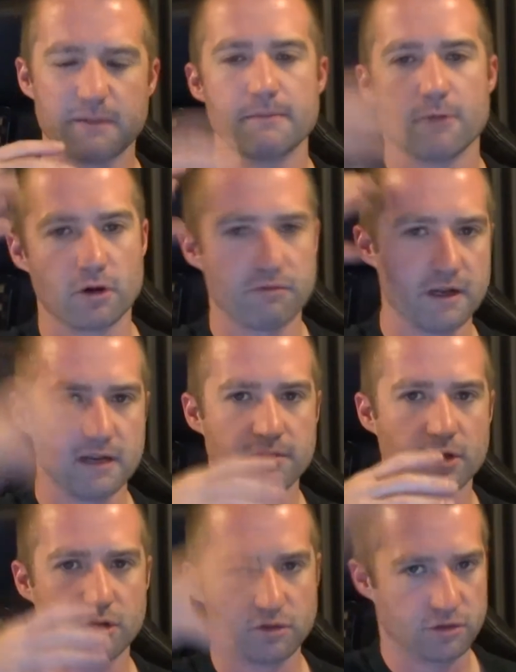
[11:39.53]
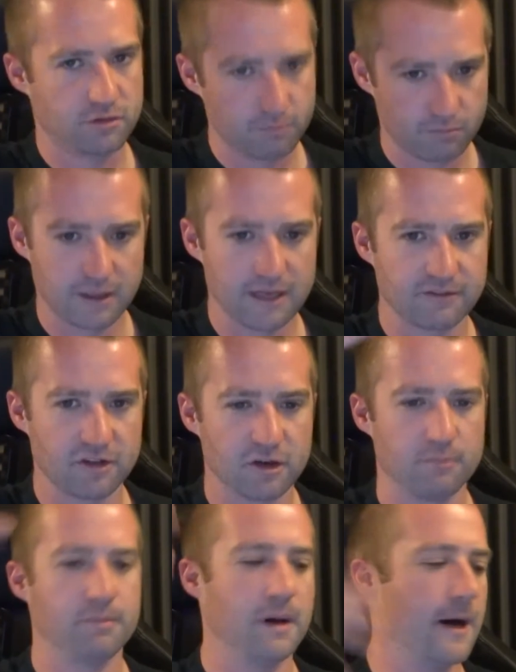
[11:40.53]
been a bit more convenient if you could just lift it
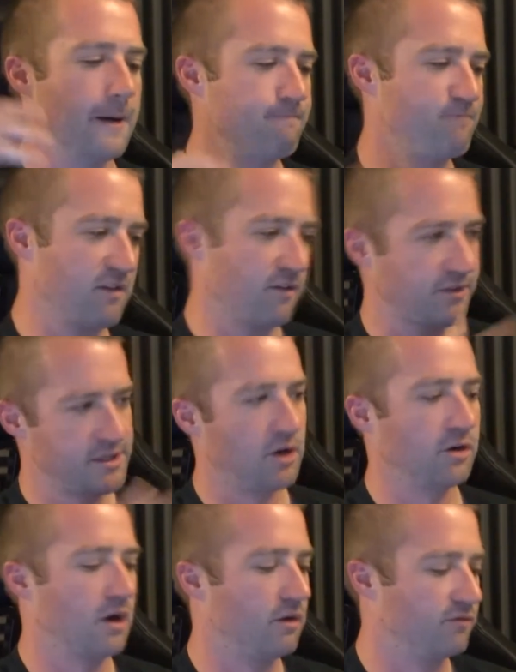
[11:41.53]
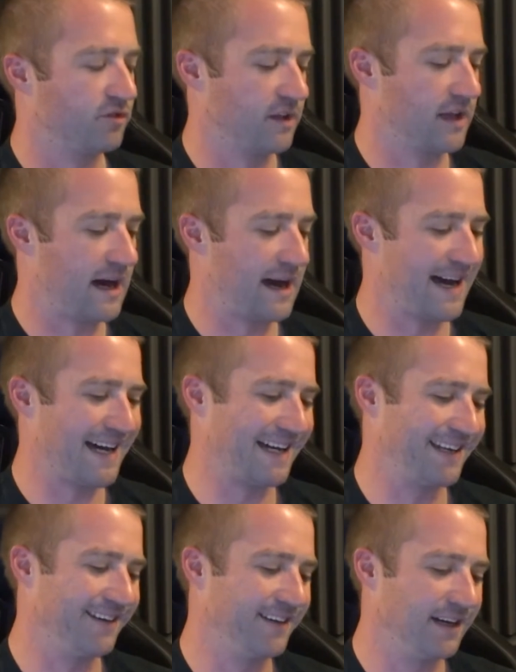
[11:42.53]
up, but they've obviously not gone for that.
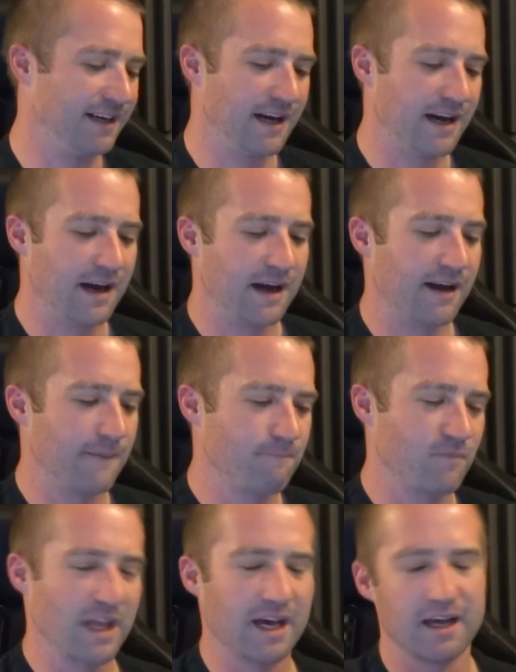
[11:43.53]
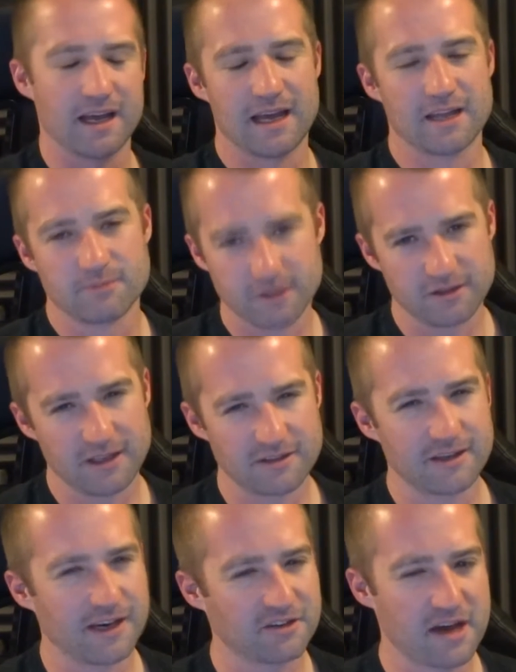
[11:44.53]
And as much as
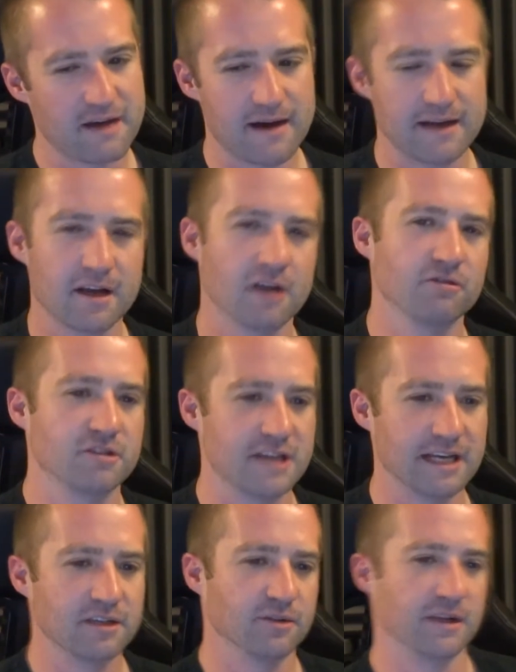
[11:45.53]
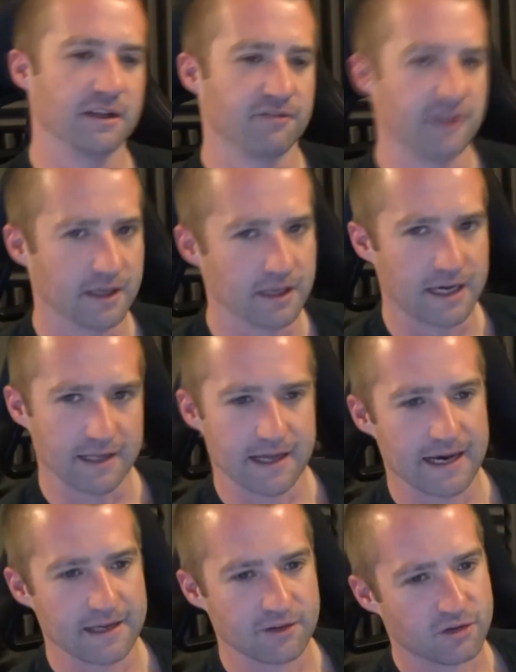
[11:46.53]
that's a nice to have, I don't genuinely feel like
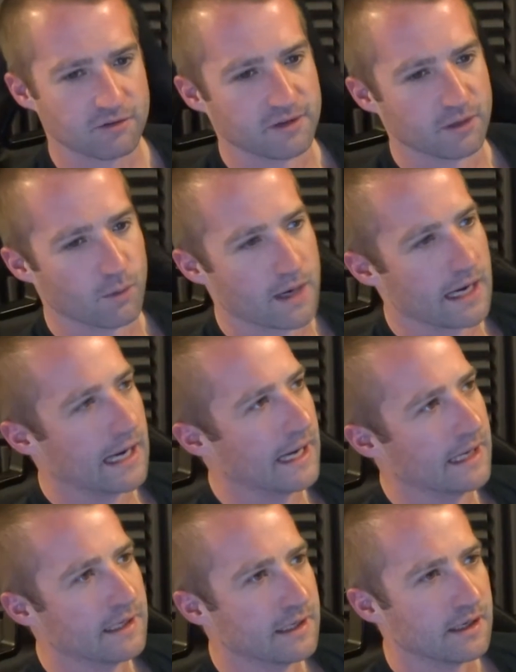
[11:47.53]
that is something where,